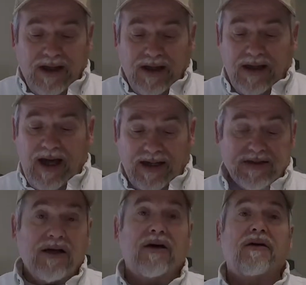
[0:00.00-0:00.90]

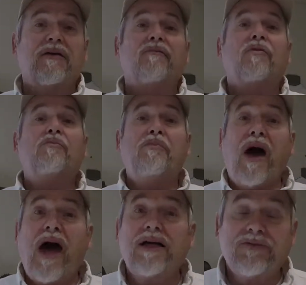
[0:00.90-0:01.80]
Yes, for
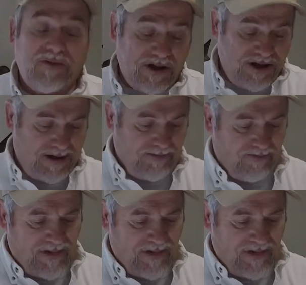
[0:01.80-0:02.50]
bass fishing.